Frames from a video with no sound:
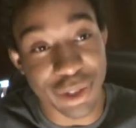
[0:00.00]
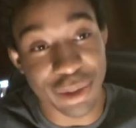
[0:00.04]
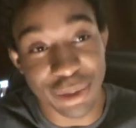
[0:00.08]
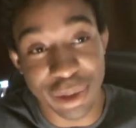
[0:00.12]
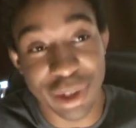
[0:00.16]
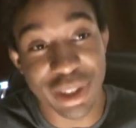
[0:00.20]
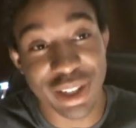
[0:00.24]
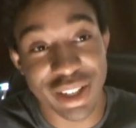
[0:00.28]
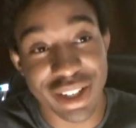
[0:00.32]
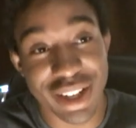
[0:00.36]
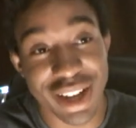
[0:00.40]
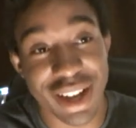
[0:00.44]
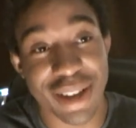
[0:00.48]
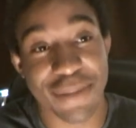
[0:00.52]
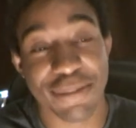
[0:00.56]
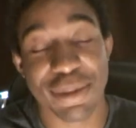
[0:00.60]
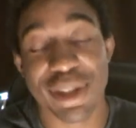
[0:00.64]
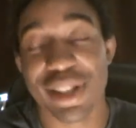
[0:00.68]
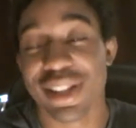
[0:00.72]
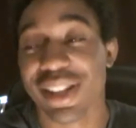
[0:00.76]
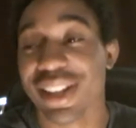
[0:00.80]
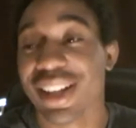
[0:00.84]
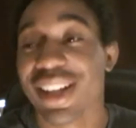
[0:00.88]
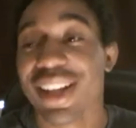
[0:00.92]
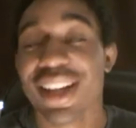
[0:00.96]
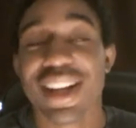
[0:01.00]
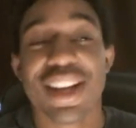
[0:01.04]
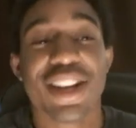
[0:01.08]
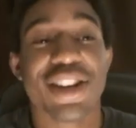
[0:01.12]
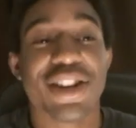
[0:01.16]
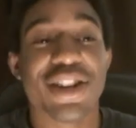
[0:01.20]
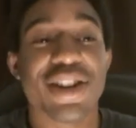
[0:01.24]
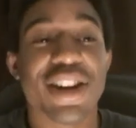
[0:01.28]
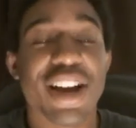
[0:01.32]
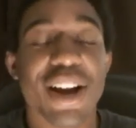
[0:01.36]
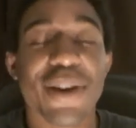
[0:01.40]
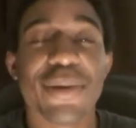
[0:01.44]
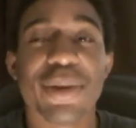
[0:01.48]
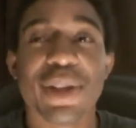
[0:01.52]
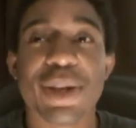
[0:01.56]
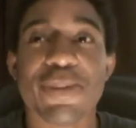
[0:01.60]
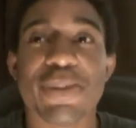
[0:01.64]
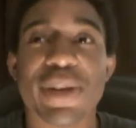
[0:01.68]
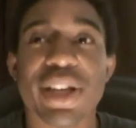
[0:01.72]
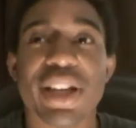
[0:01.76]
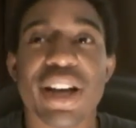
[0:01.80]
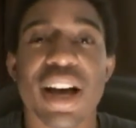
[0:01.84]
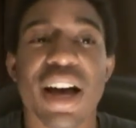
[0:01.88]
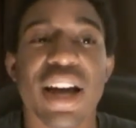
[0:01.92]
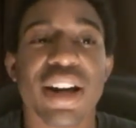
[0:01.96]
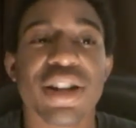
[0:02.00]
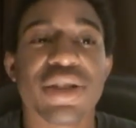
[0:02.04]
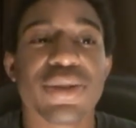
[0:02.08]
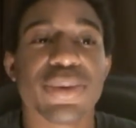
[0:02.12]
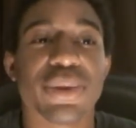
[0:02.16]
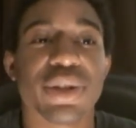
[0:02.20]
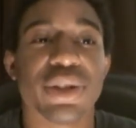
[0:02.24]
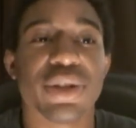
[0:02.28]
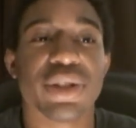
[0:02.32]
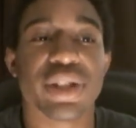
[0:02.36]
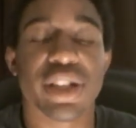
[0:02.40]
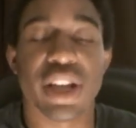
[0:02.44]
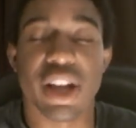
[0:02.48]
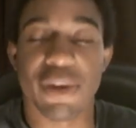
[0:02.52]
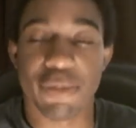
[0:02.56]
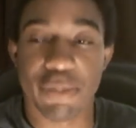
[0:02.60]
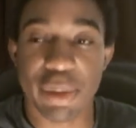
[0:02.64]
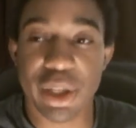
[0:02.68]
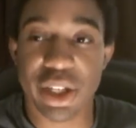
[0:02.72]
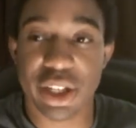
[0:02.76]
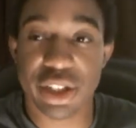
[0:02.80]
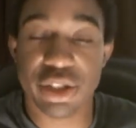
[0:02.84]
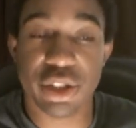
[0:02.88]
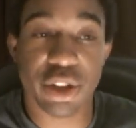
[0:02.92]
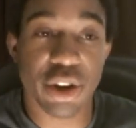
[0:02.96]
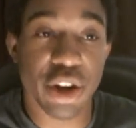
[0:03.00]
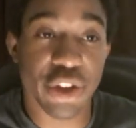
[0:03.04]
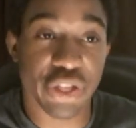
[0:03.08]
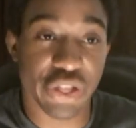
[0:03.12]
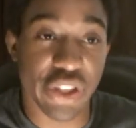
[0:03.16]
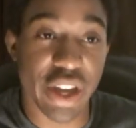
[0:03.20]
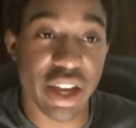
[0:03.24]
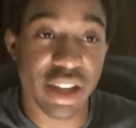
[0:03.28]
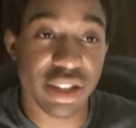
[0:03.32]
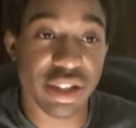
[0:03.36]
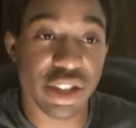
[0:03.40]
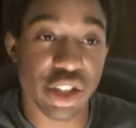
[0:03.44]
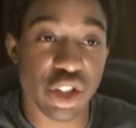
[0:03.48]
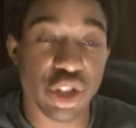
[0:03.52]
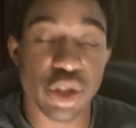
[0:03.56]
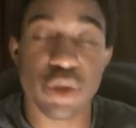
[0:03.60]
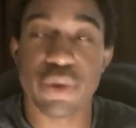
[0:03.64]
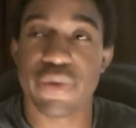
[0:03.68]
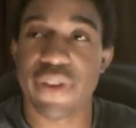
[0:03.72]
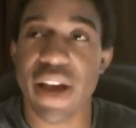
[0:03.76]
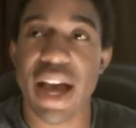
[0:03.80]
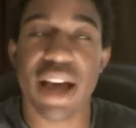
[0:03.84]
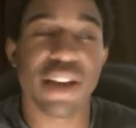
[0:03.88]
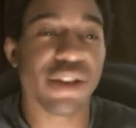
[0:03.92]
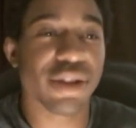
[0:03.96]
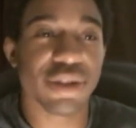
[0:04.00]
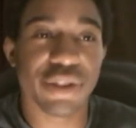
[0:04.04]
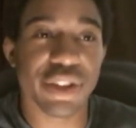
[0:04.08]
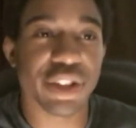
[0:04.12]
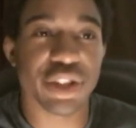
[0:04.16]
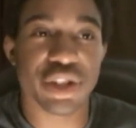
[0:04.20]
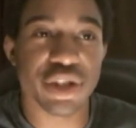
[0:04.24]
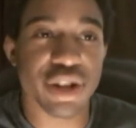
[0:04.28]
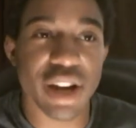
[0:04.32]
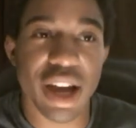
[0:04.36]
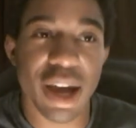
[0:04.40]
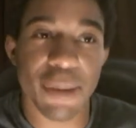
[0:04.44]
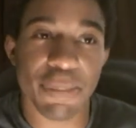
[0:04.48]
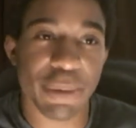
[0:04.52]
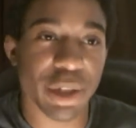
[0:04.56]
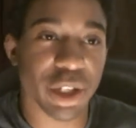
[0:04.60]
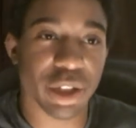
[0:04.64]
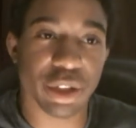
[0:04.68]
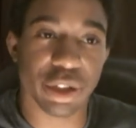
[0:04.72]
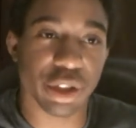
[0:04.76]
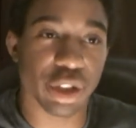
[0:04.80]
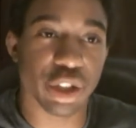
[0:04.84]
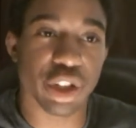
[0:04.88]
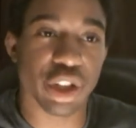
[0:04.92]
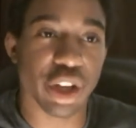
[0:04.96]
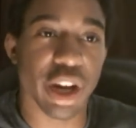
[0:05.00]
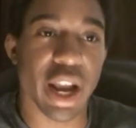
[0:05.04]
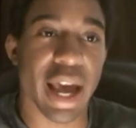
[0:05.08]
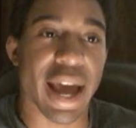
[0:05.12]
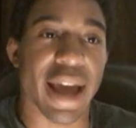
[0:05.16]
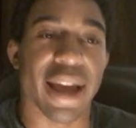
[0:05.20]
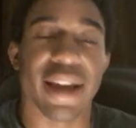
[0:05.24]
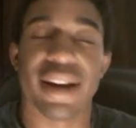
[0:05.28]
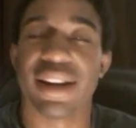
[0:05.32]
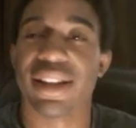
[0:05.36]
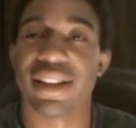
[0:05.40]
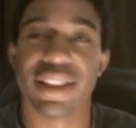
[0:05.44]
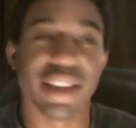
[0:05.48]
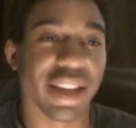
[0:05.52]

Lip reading: You're not really being honest with yourself, because there are things that you value that you're not particularly good at.